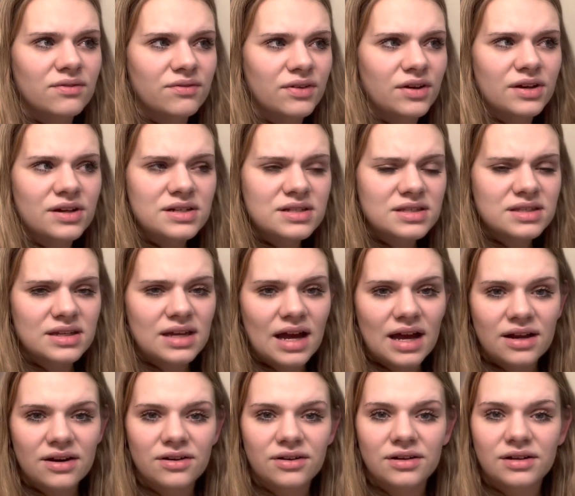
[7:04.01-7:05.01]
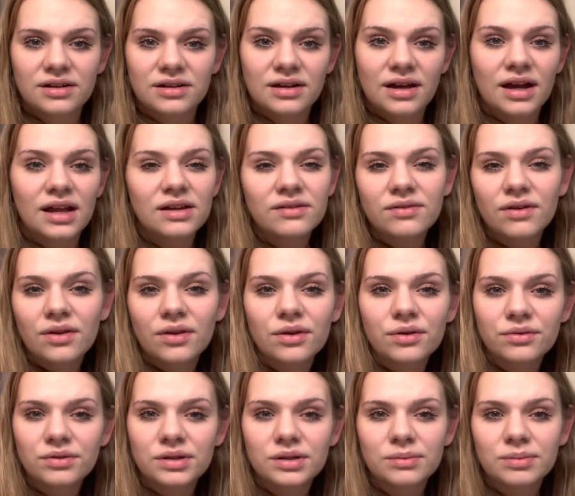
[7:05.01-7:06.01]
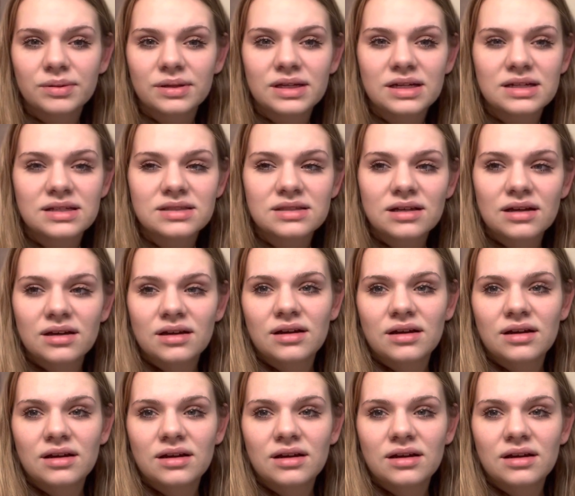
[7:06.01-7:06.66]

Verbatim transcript: Very scattered and kind of all over the place,